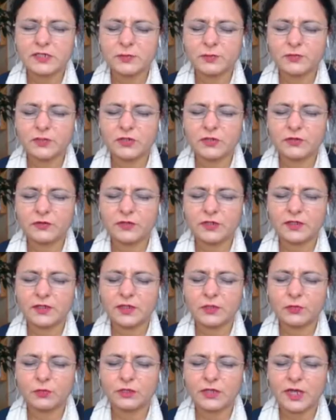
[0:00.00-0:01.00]
do you think they
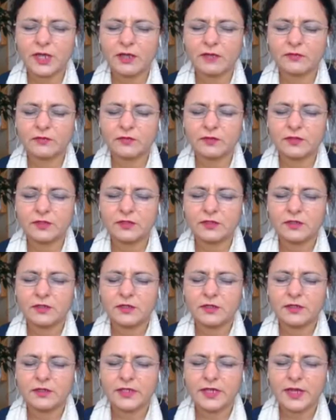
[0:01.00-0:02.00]
would have?
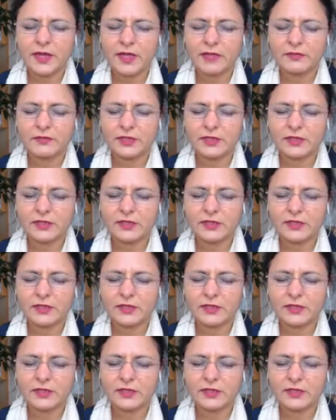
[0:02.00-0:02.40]
They're having.